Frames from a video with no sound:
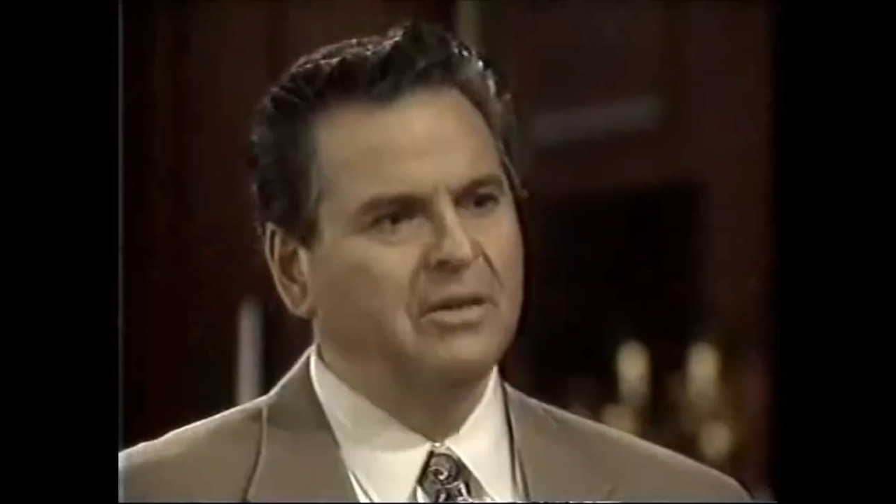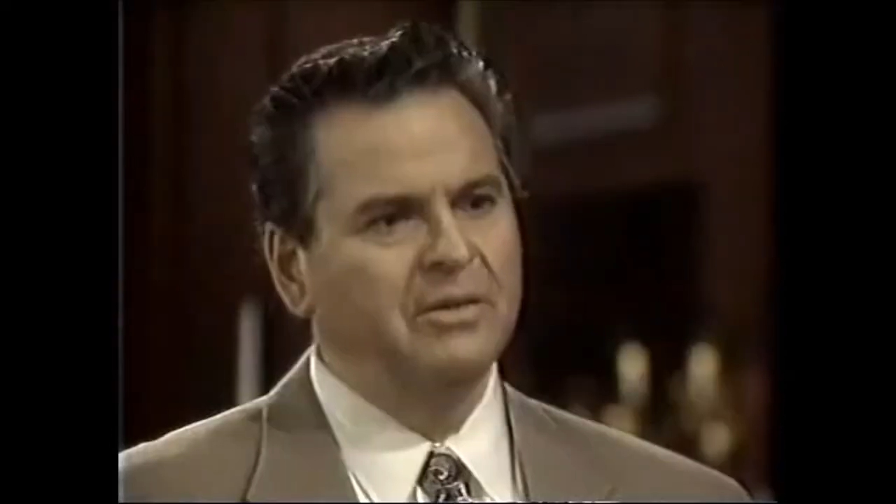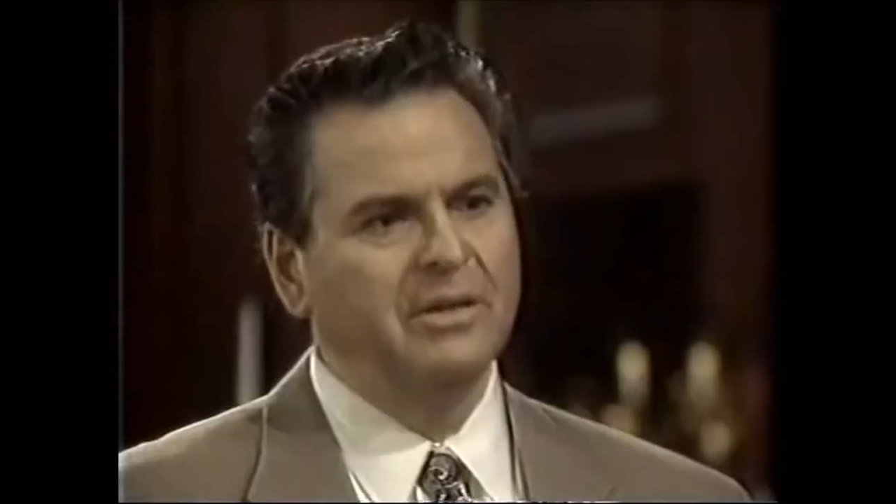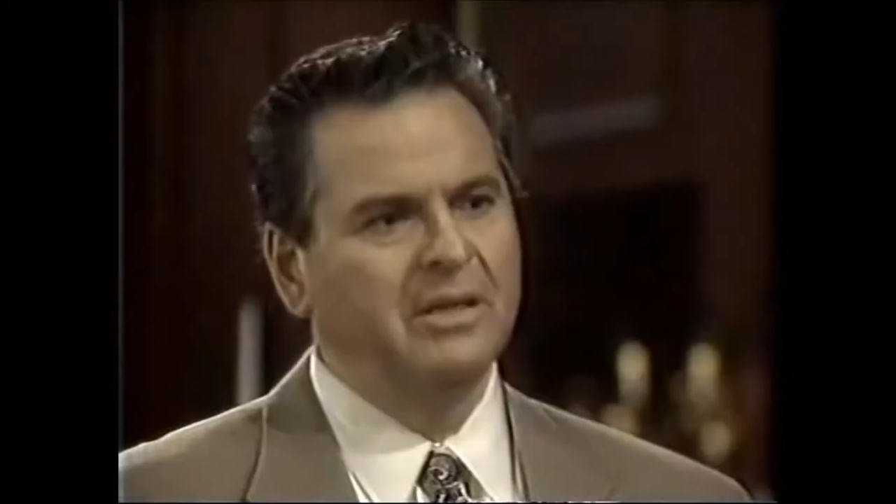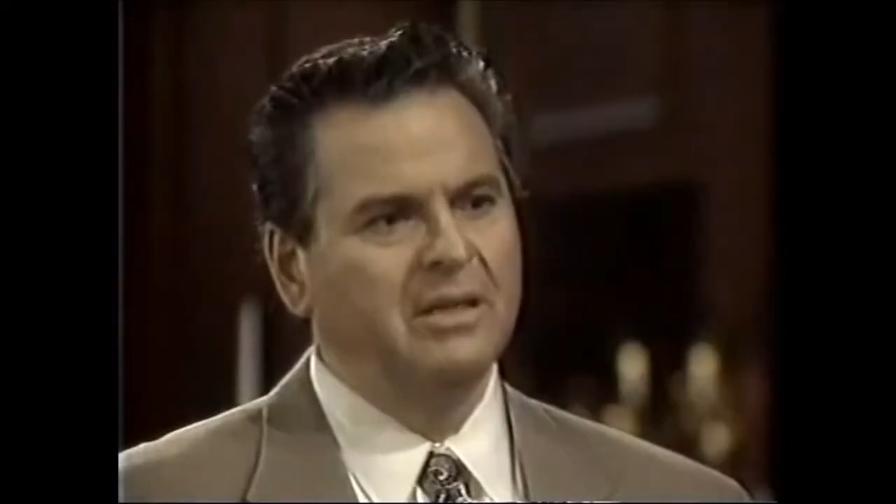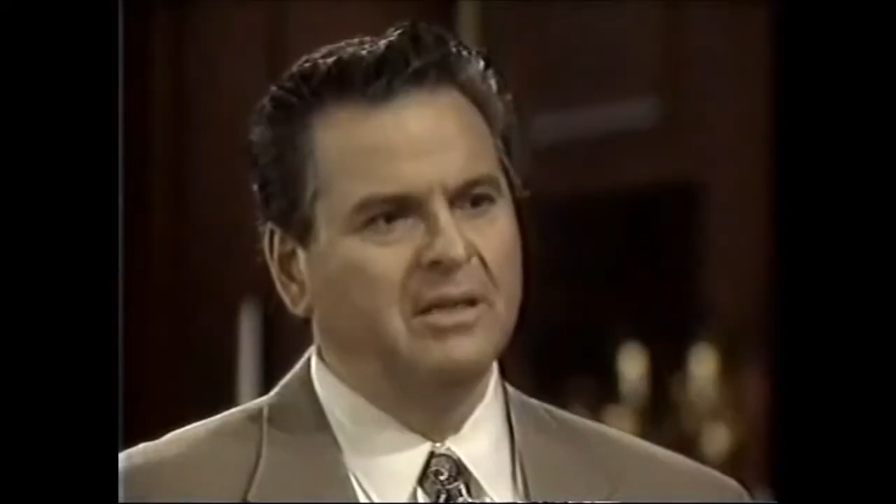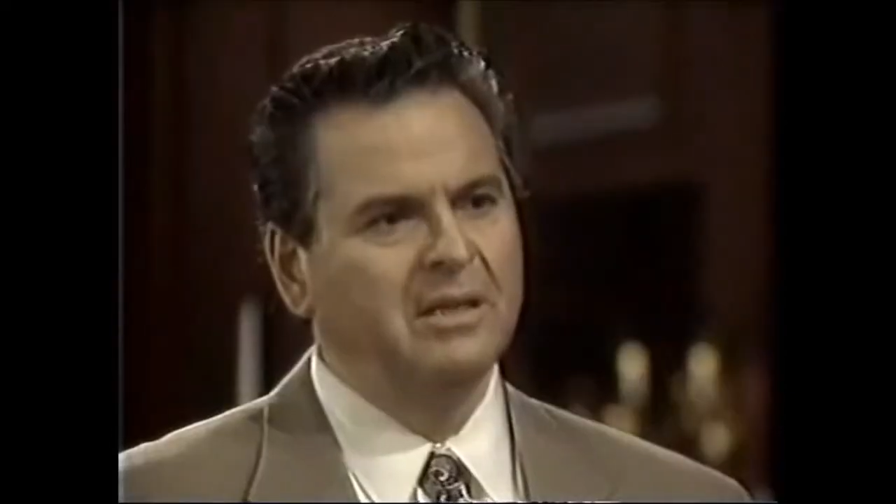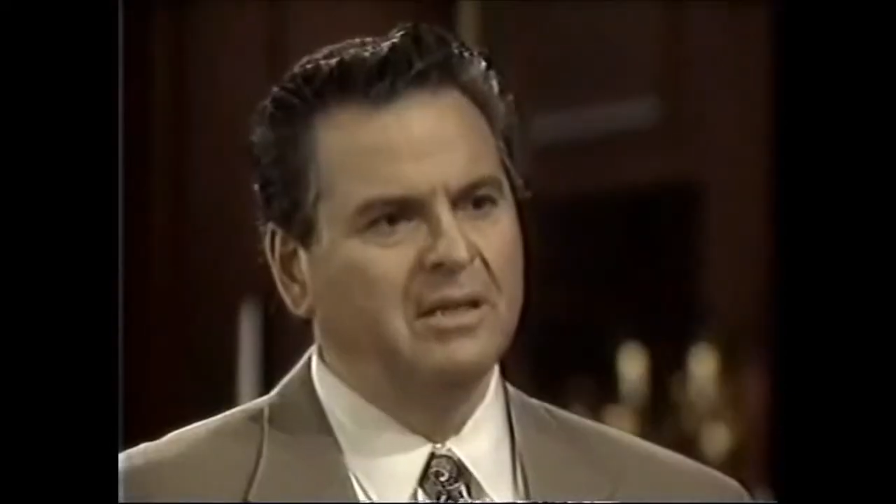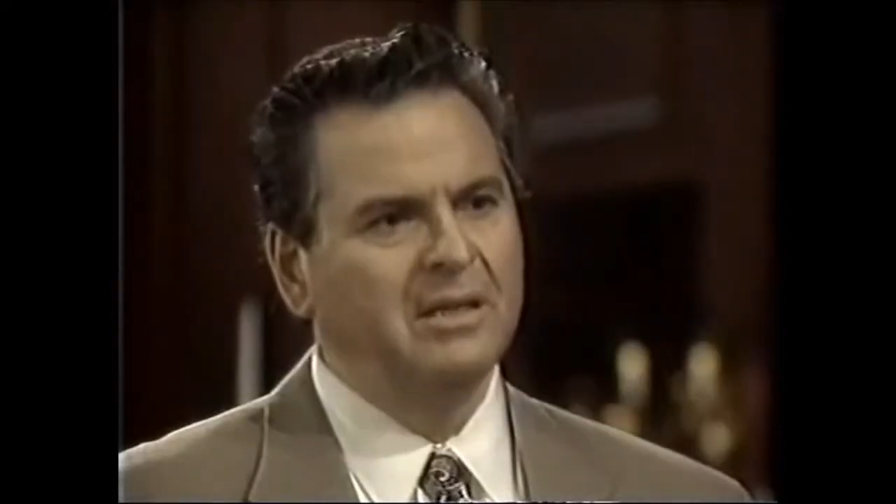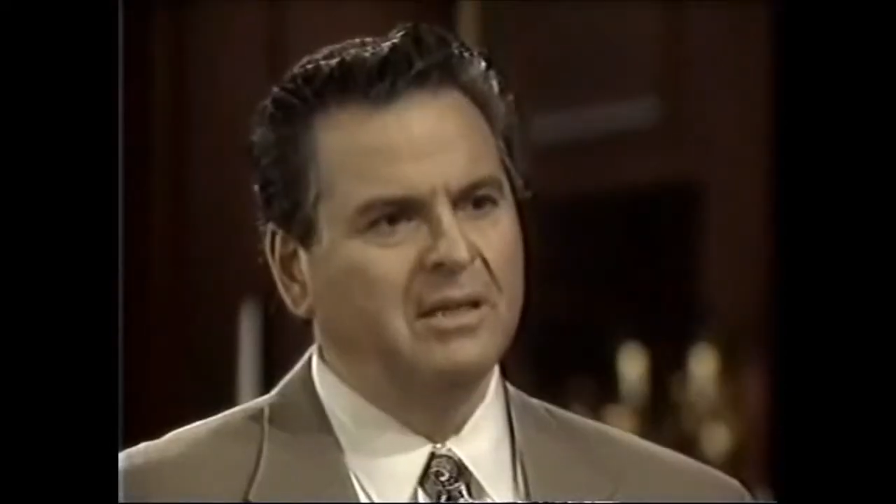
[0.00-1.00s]
No need.
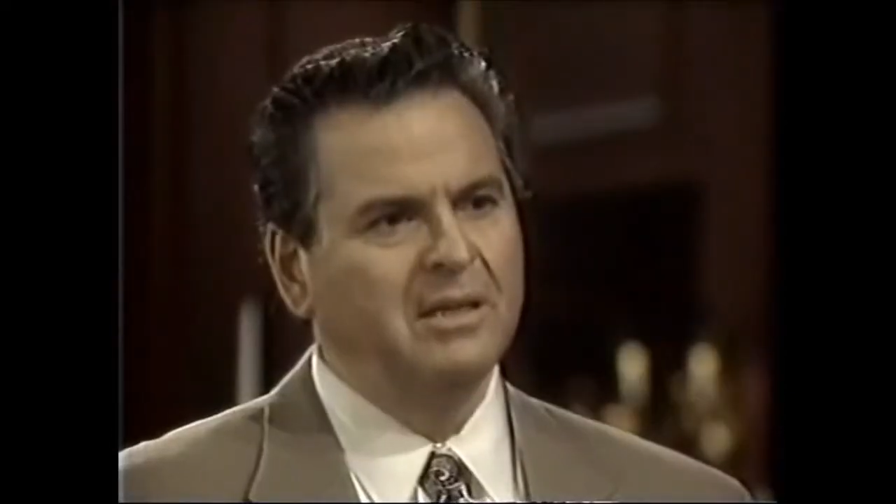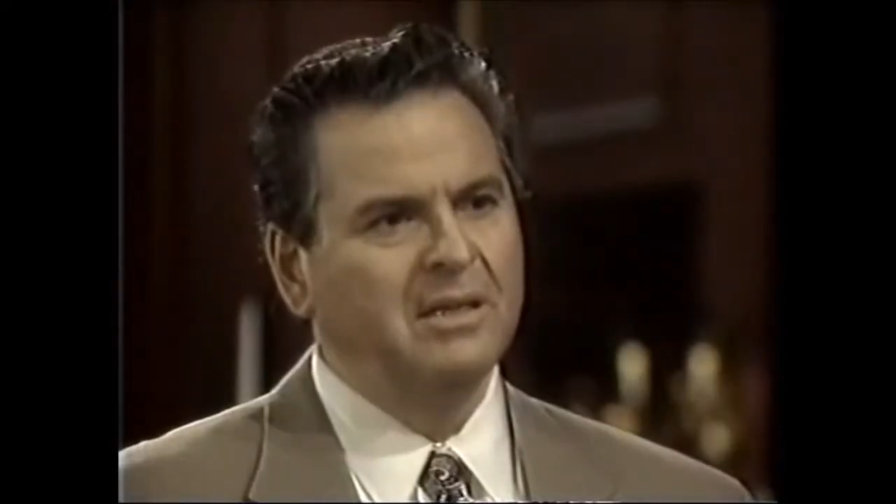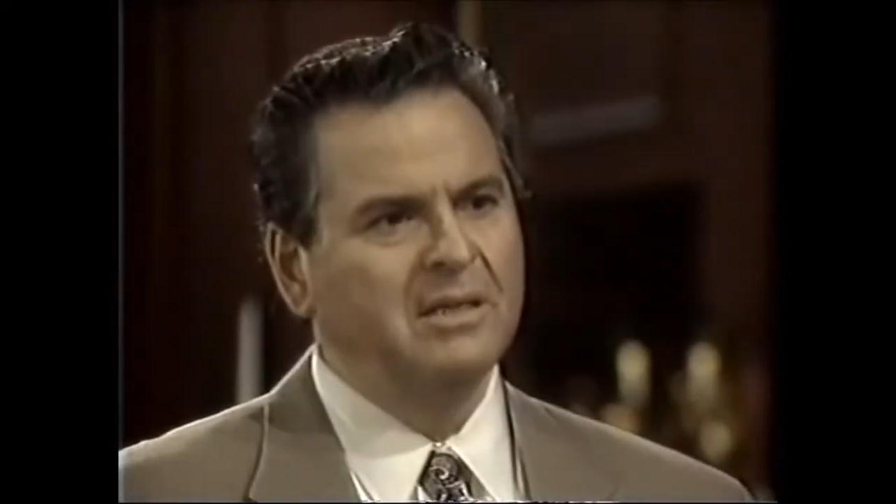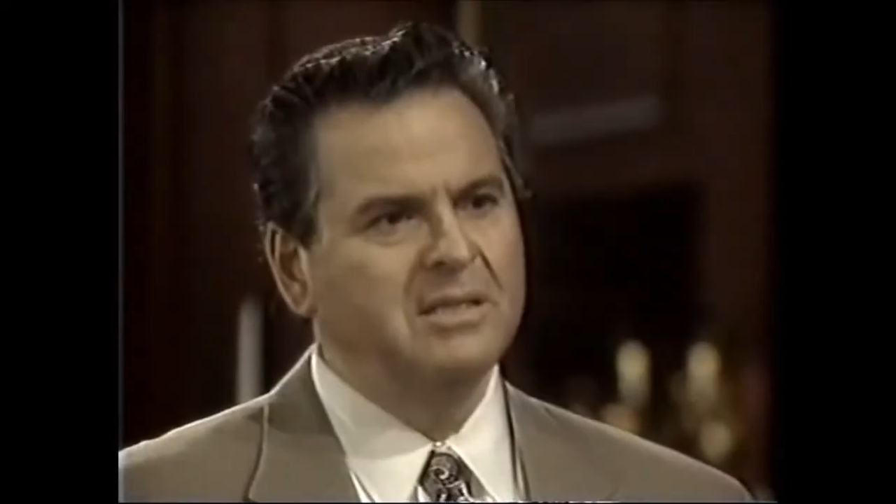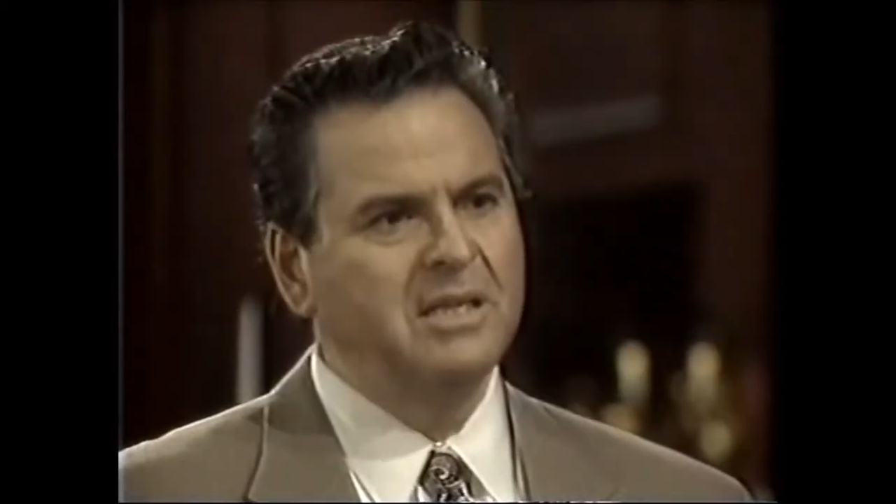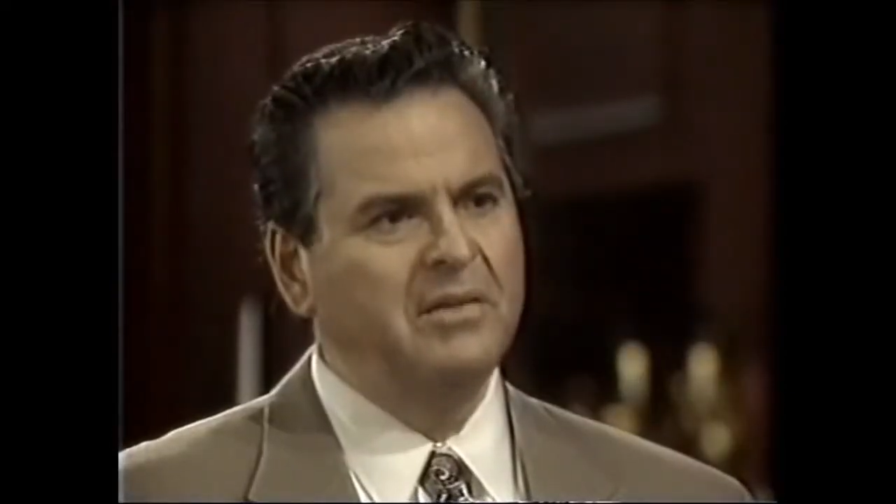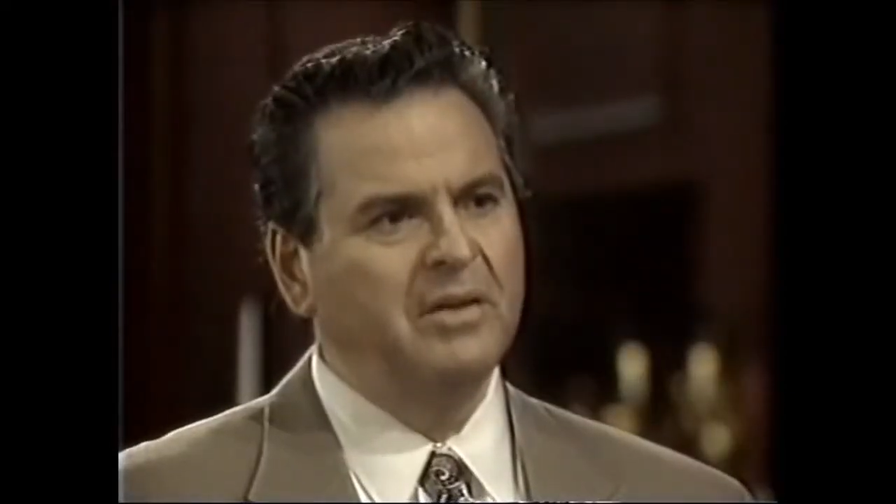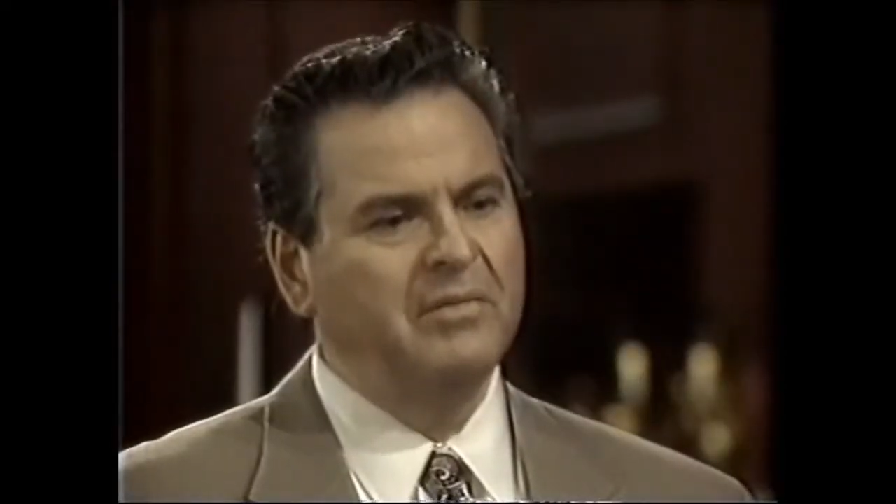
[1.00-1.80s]
Steve